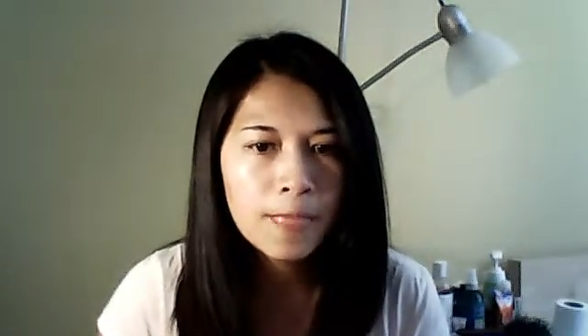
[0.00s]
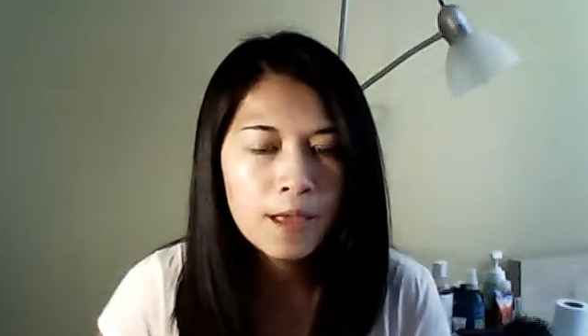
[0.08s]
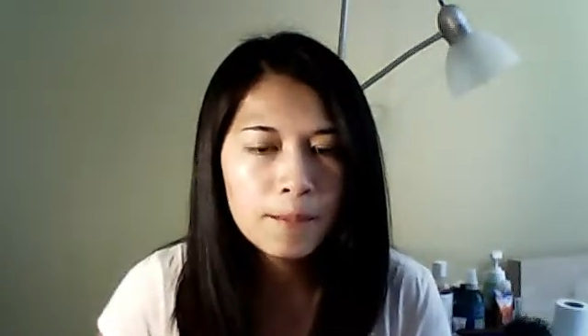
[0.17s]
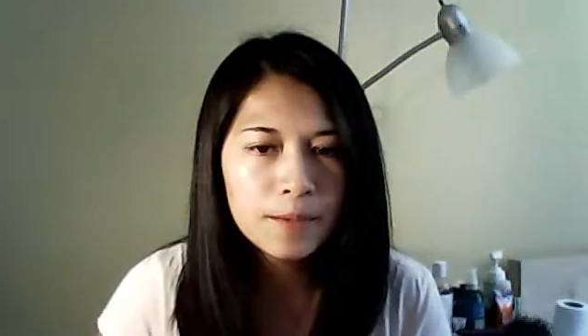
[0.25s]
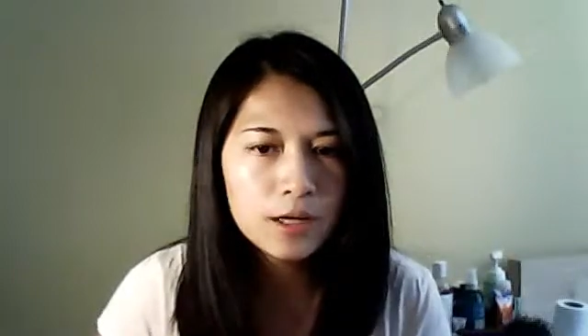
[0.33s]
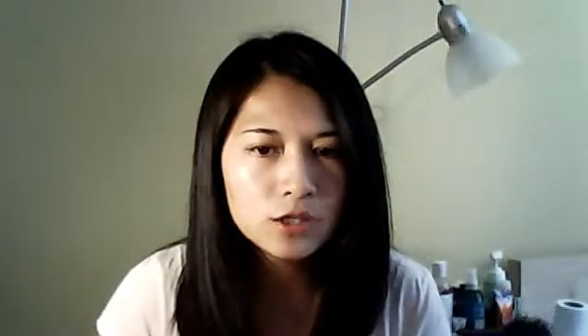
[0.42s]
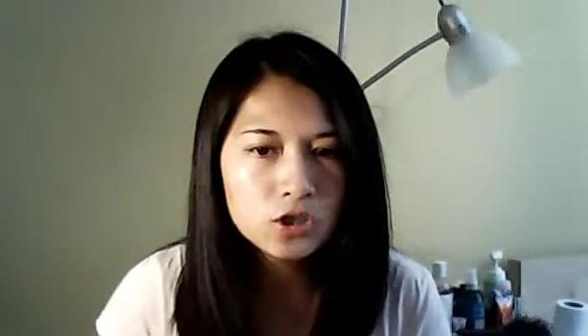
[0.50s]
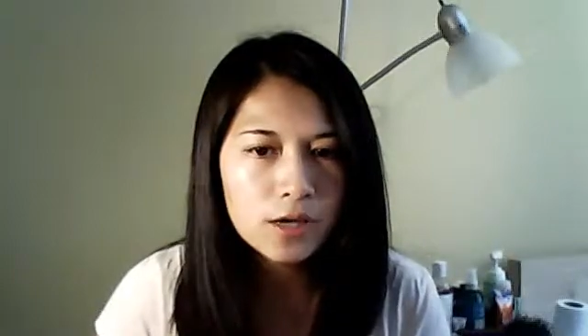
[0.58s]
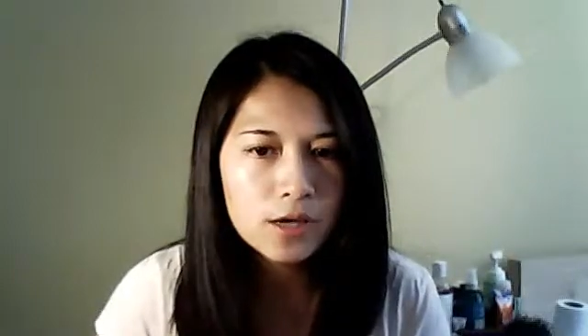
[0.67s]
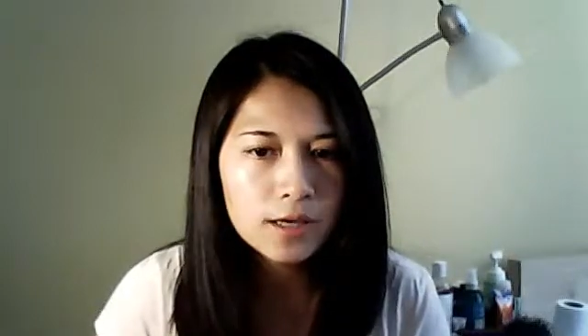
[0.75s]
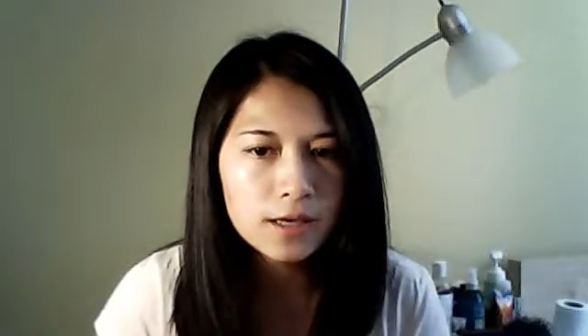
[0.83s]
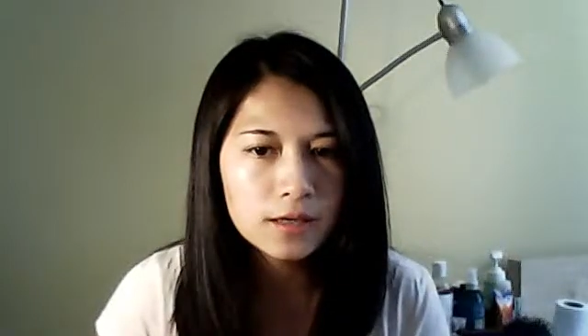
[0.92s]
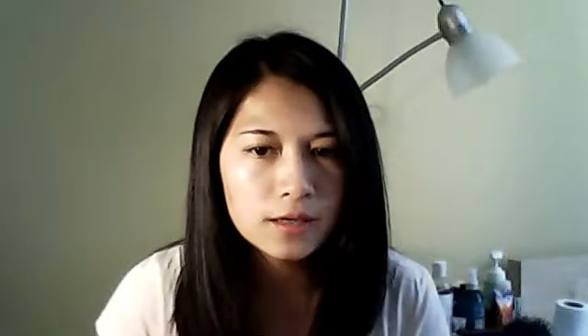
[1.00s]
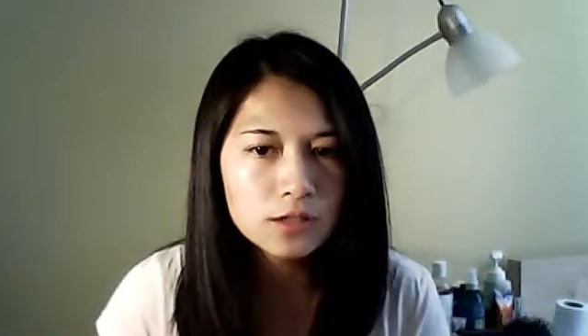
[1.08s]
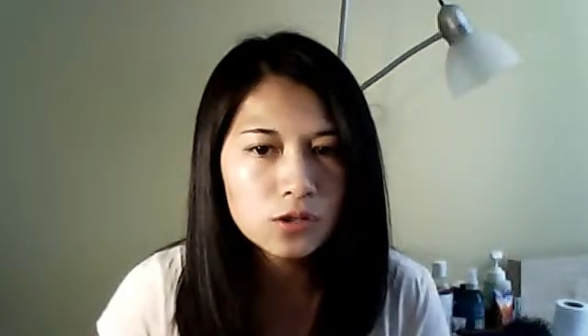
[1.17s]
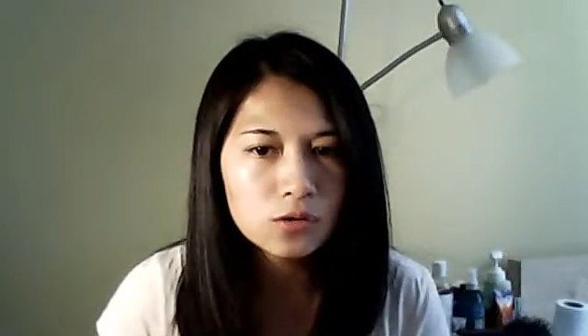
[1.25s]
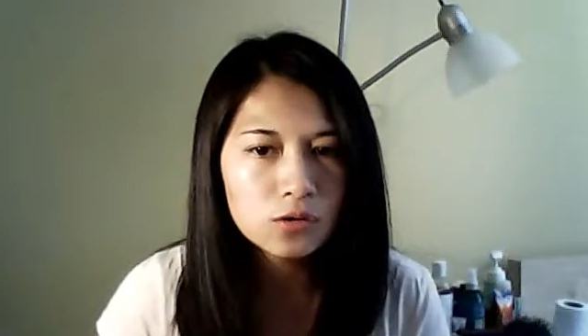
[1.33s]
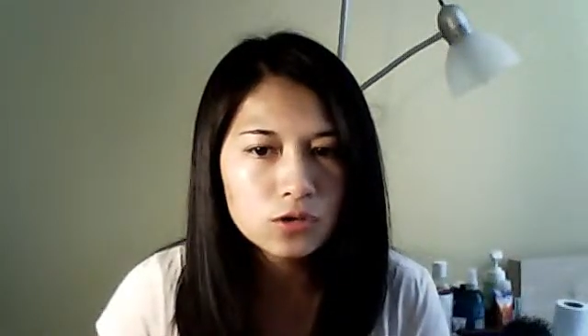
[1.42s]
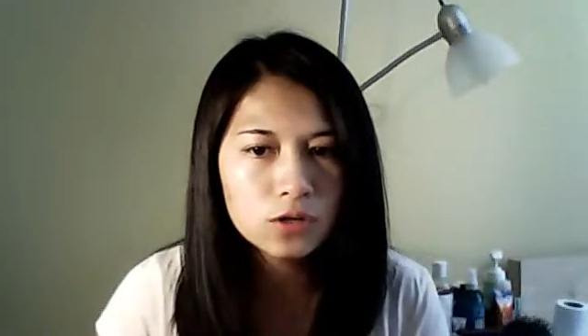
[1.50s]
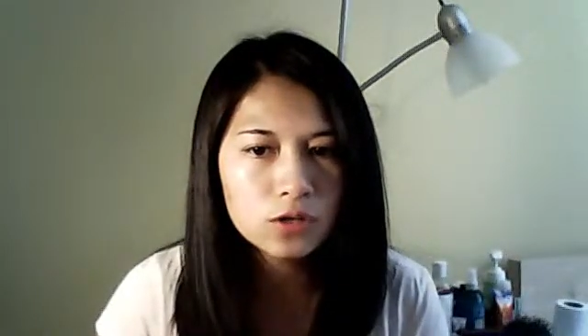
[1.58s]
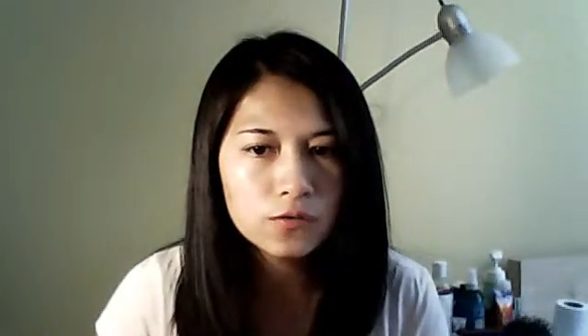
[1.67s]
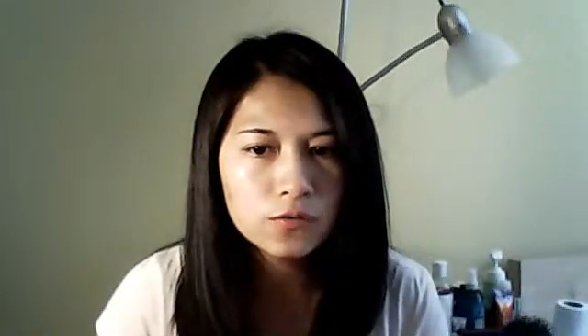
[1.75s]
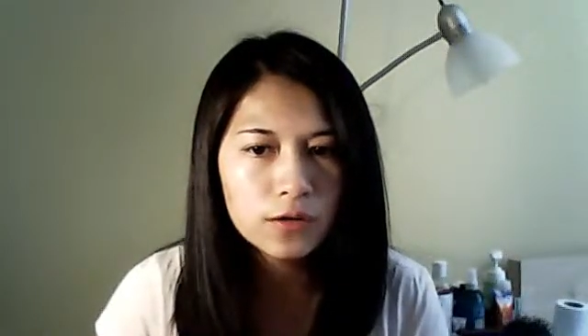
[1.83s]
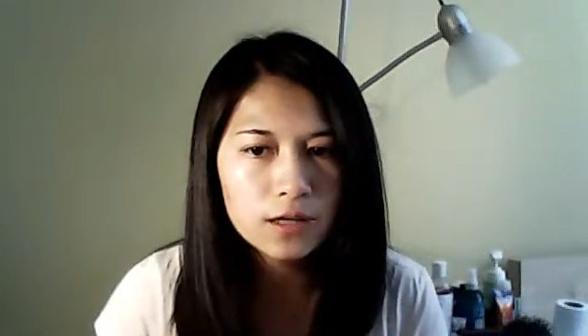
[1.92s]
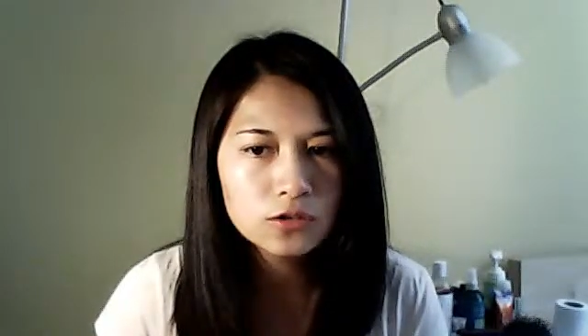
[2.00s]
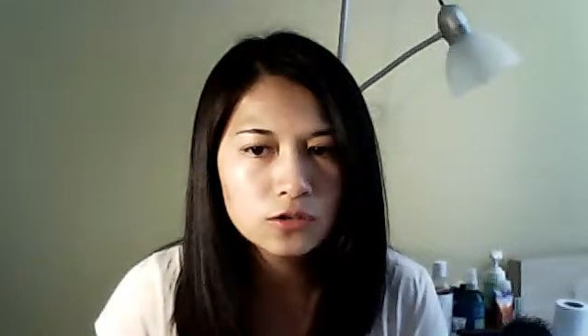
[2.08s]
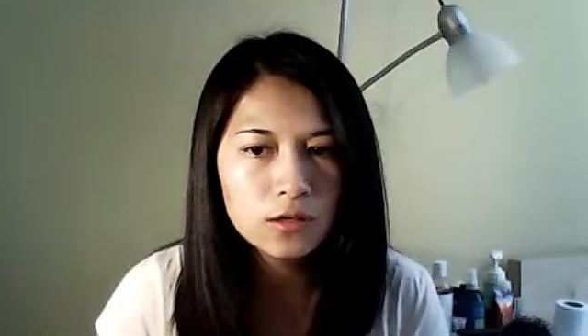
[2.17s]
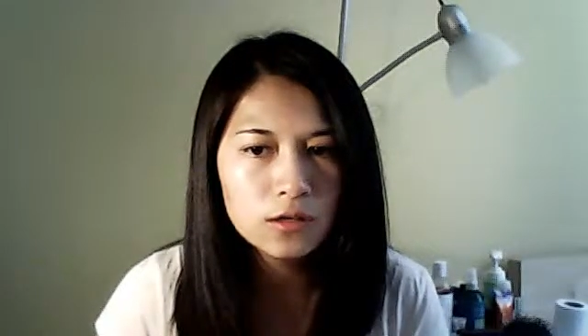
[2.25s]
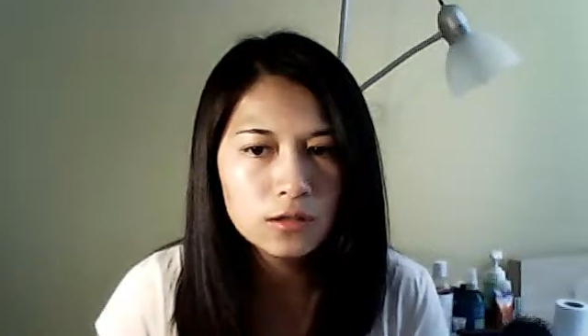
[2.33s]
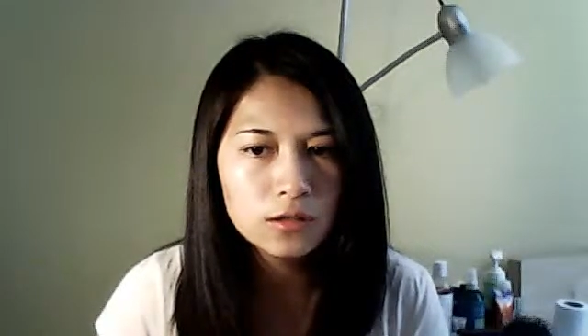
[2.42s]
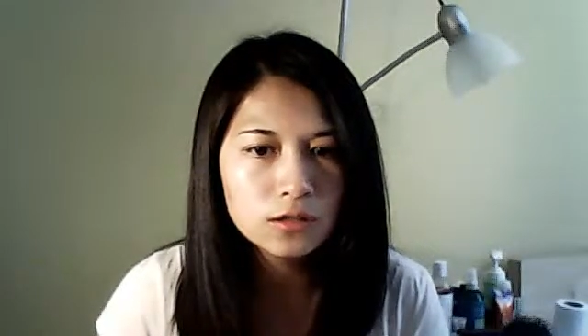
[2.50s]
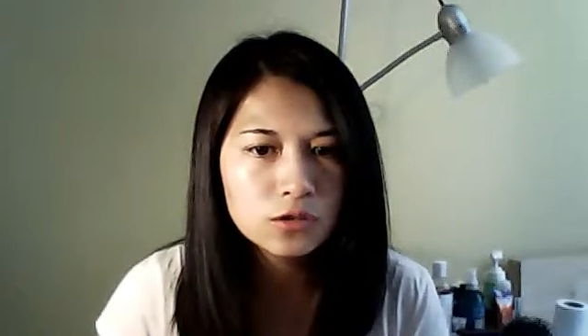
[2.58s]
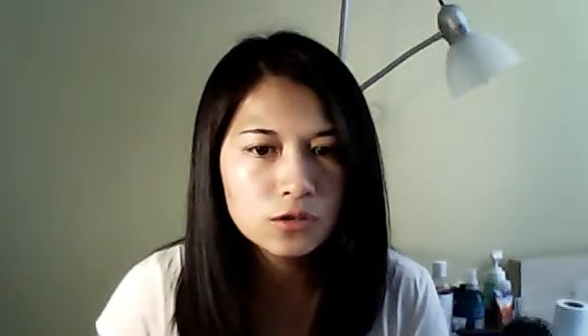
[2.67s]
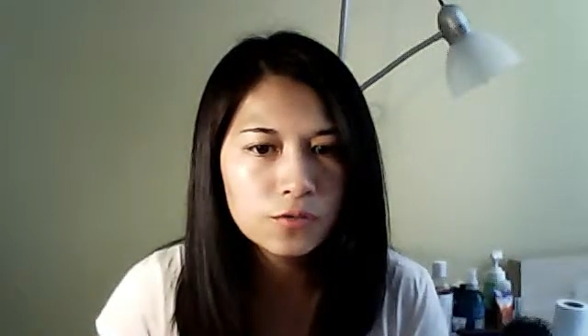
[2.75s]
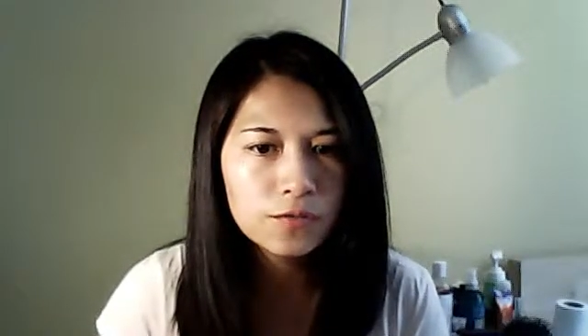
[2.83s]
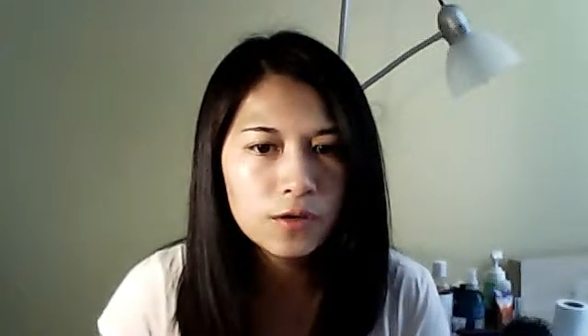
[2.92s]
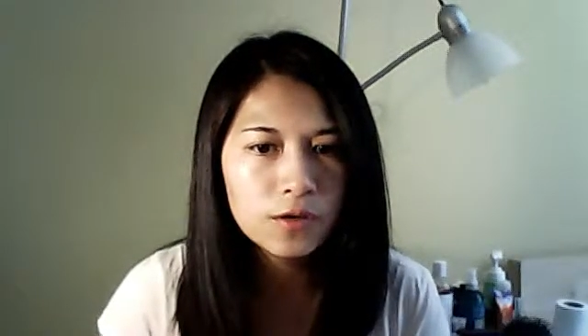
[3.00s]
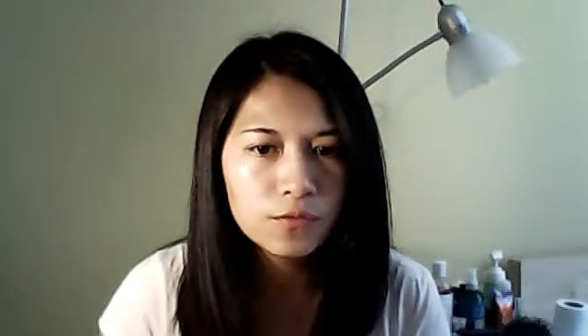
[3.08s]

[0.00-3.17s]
Peer checking is also good for English learners to feel